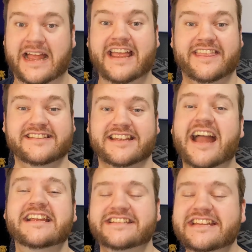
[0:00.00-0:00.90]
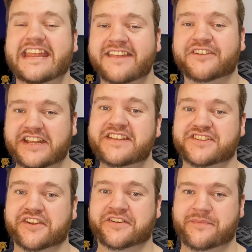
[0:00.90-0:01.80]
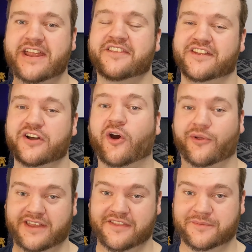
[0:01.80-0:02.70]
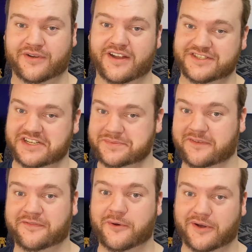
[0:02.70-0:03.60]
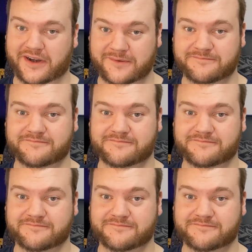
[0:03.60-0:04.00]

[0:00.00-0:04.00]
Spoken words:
This guide is even easier to make than all the other projects before.